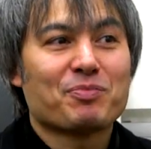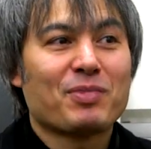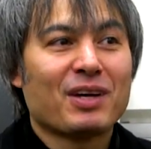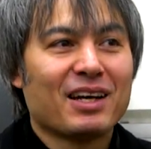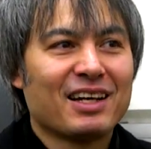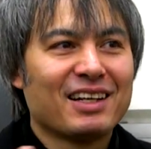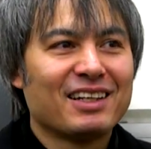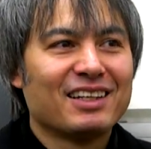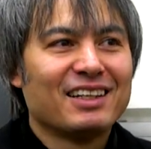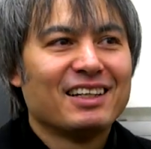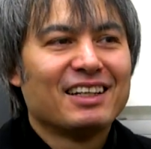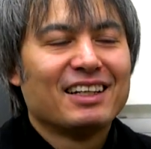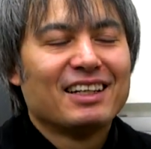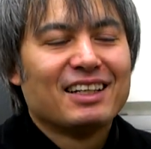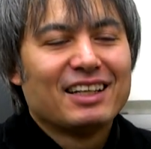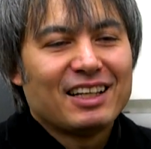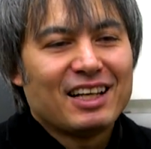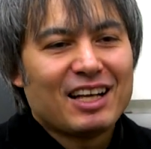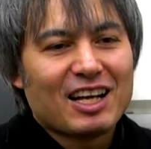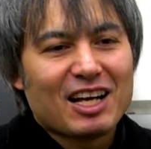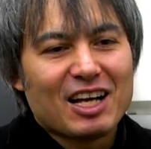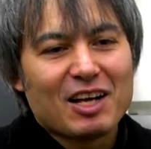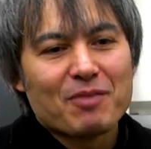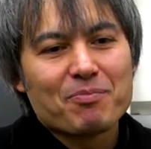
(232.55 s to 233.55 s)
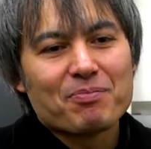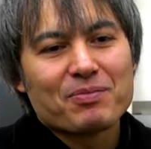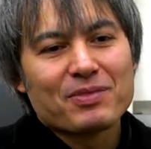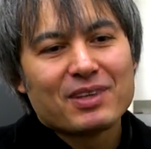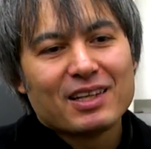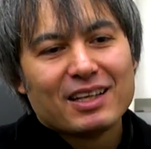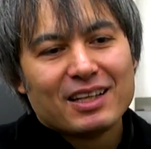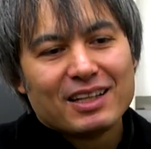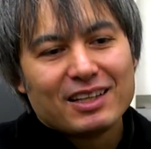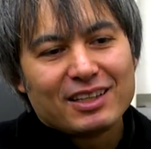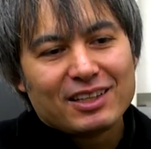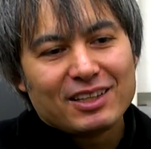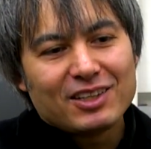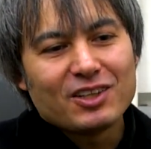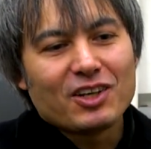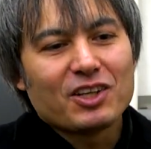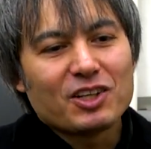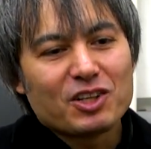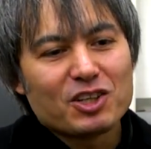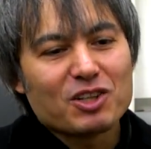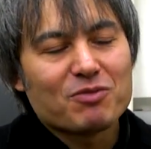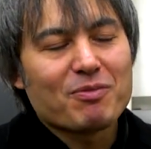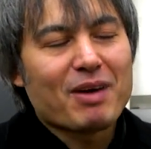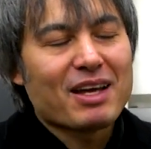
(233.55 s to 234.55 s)
But um, you know,
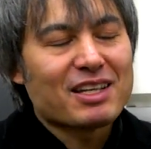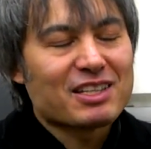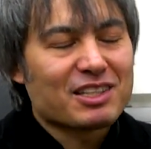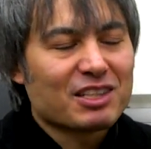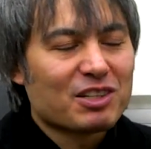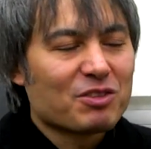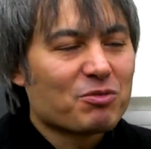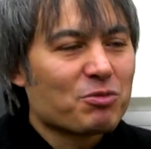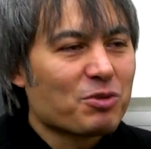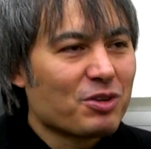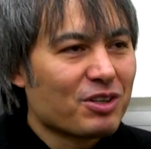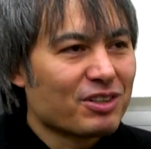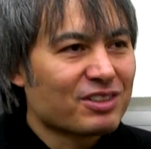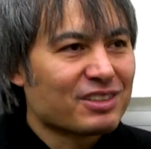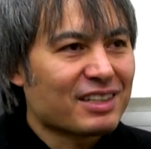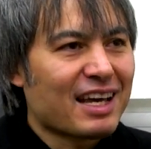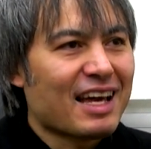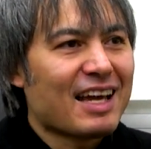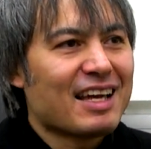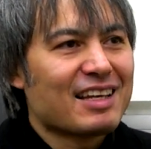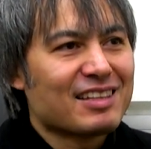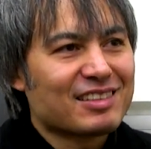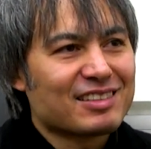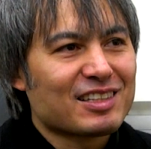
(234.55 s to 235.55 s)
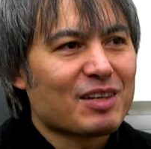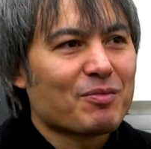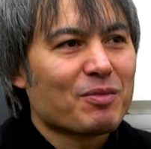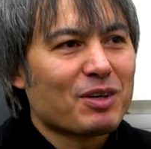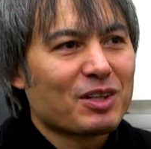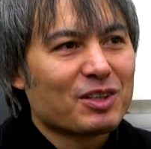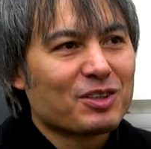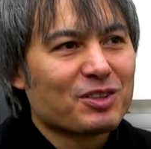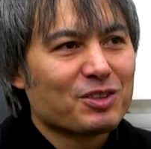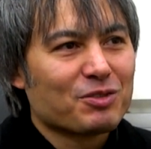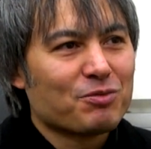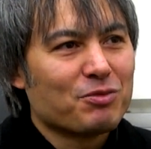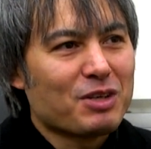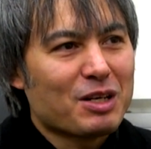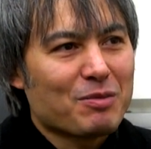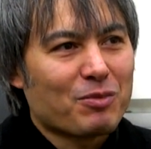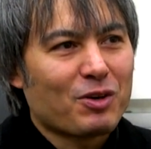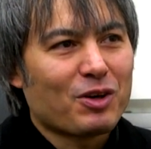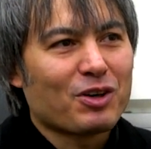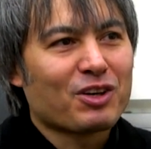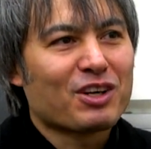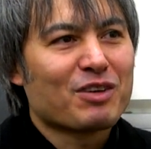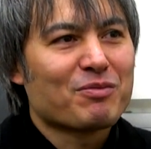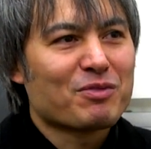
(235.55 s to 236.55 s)
you could imagine worst case, someone could
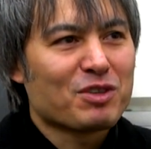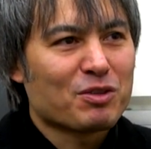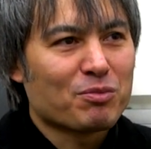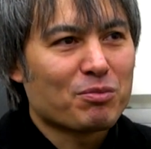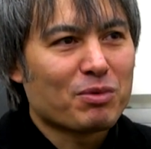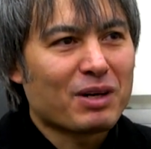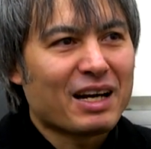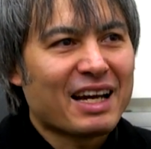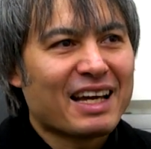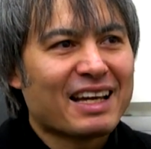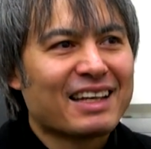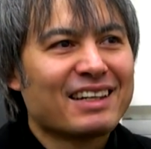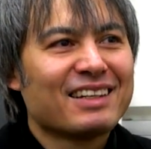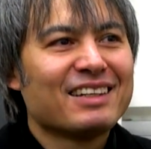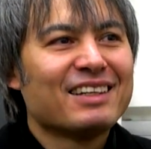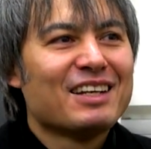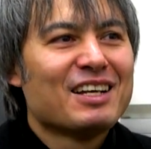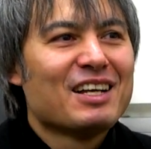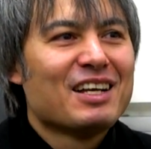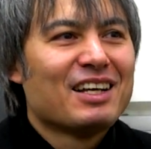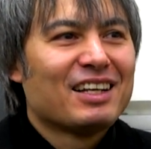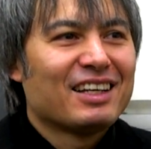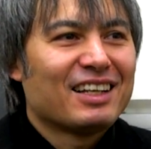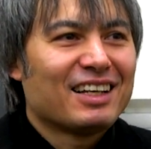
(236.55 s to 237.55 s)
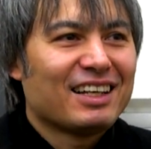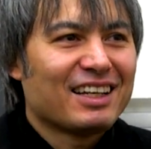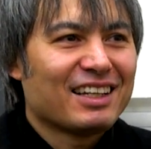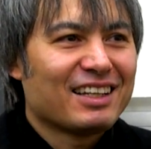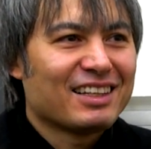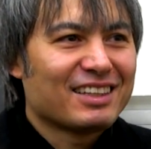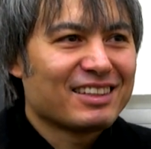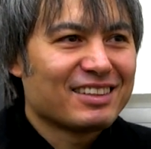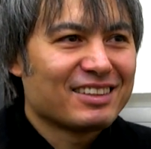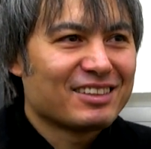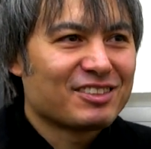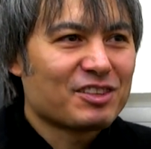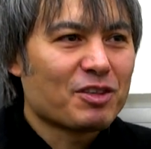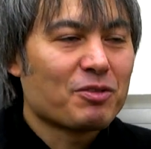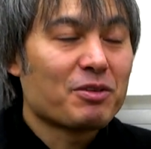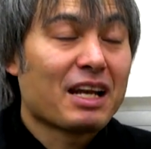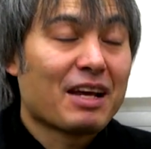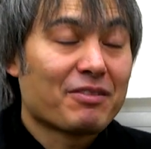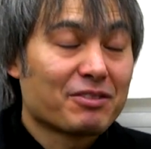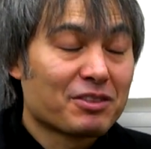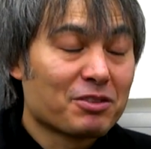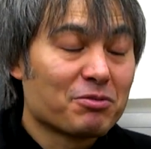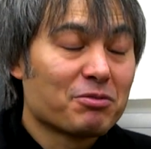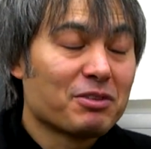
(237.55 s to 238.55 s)
reprogram your brain uh, so we'd
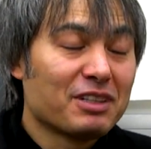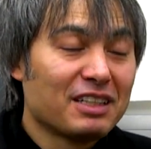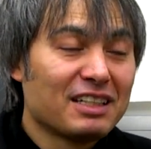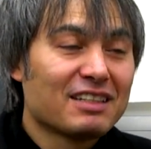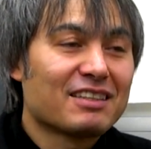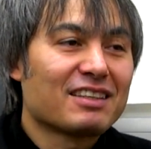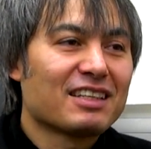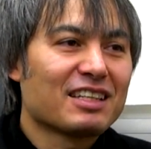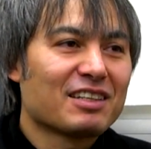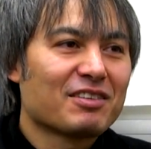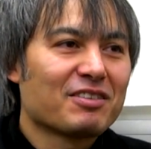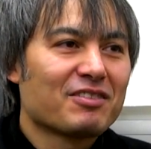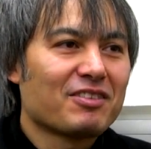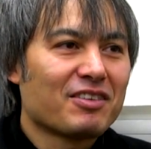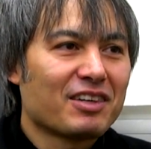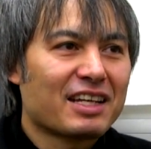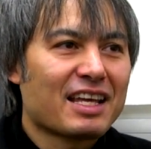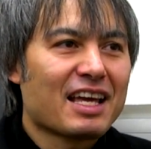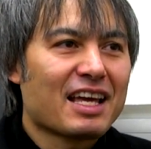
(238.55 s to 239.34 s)
have to really think very